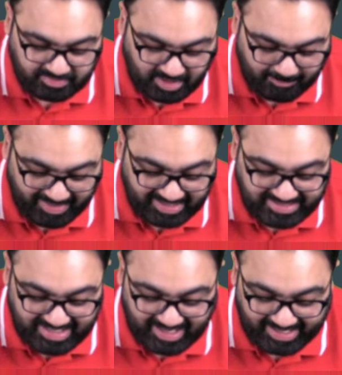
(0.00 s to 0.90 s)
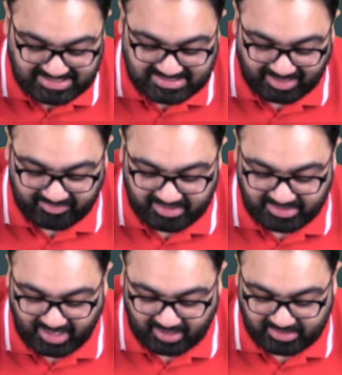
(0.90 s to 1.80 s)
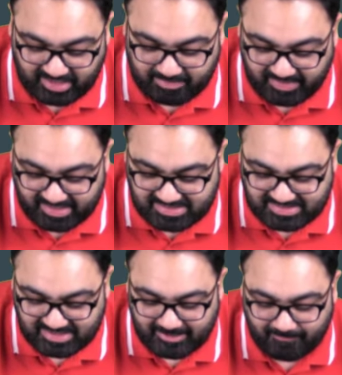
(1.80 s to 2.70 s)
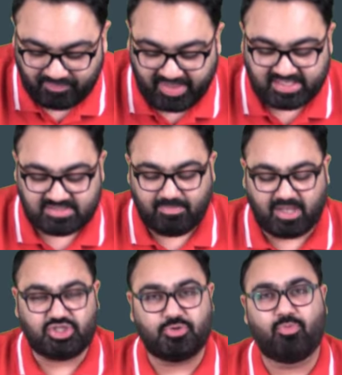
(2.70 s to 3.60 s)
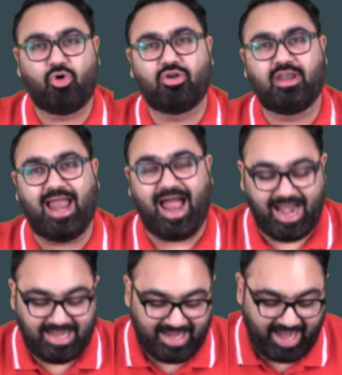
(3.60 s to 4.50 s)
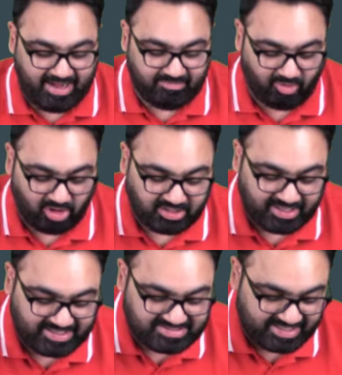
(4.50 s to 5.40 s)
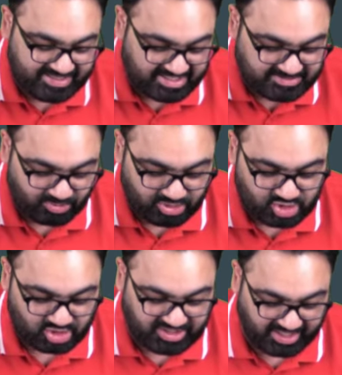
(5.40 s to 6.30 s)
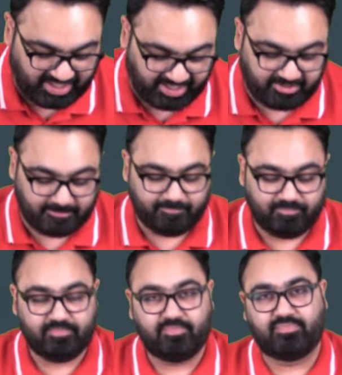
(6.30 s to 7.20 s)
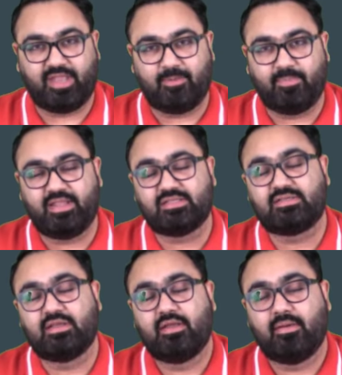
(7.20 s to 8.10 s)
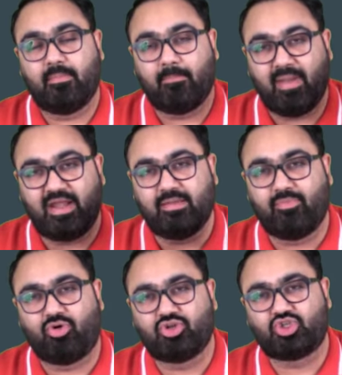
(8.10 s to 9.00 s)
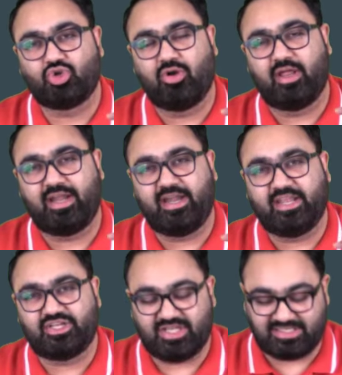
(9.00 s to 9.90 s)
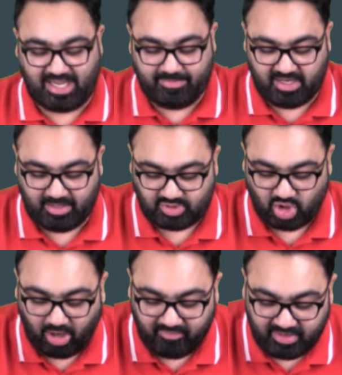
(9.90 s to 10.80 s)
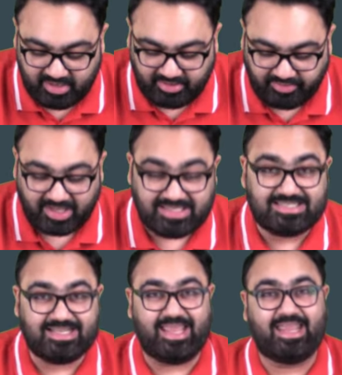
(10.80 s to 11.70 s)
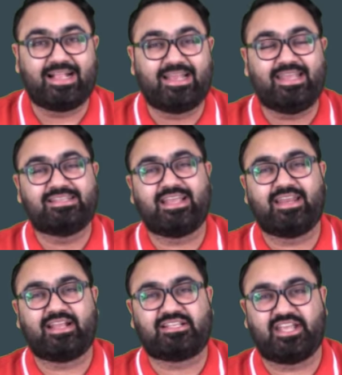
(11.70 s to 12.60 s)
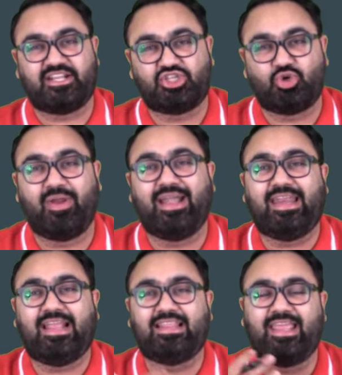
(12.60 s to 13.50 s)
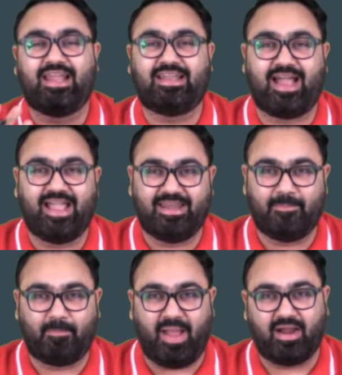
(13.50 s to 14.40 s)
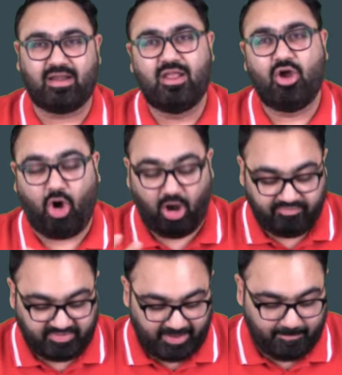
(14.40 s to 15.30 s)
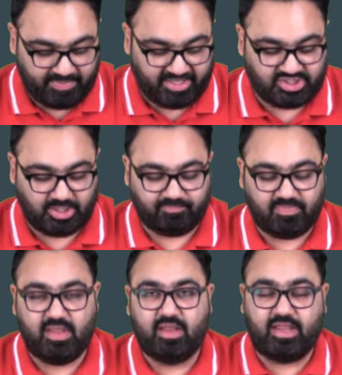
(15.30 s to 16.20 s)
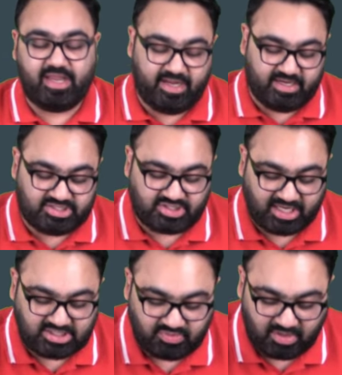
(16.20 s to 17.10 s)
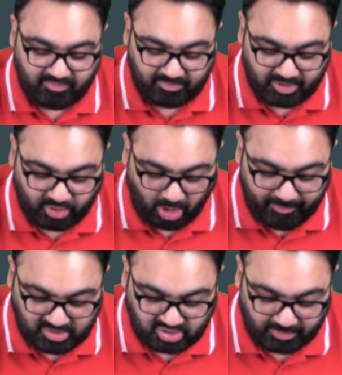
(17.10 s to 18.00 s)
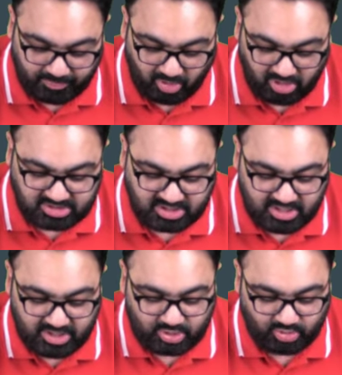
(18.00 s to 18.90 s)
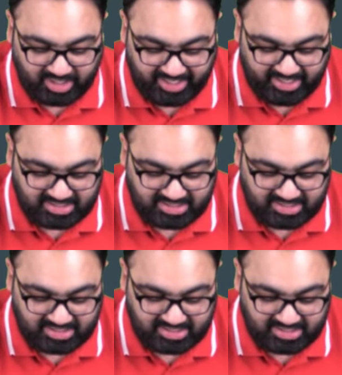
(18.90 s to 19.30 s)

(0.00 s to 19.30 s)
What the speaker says: the melting ice cover in the Arctic means there is much more land and water that is getting exposed to sunlight. That means many more solar radiations are being absorbed, thus increasing and accentuating the entire impact of temperature. Heat is transferred from the tropics to the poles through the